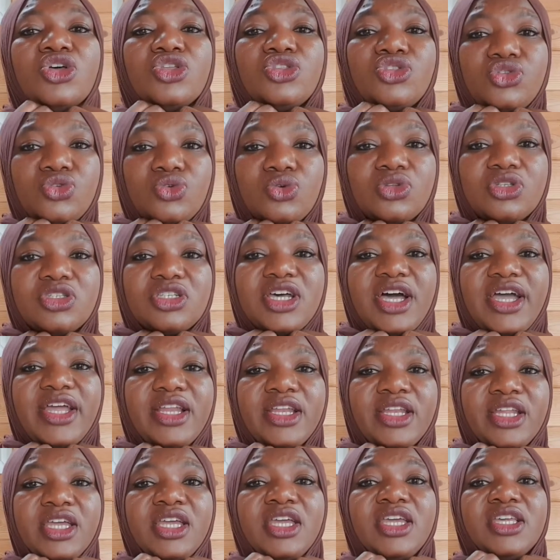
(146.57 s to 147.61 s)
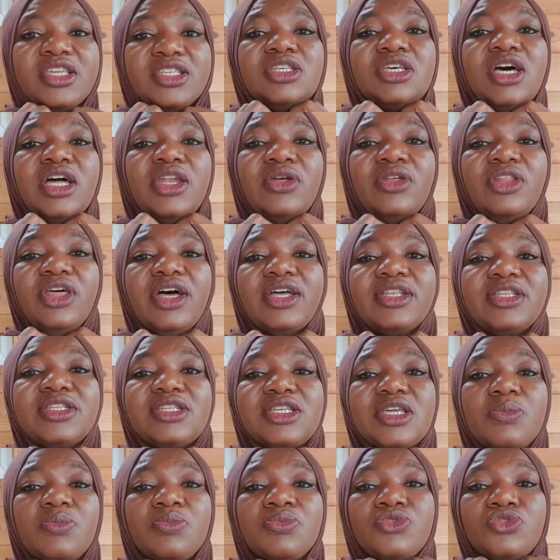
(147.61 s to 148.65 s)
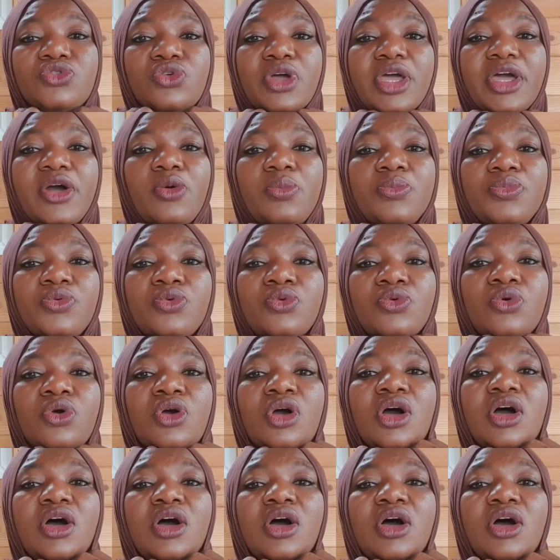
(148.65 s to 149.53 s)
too tightly is another tip to help you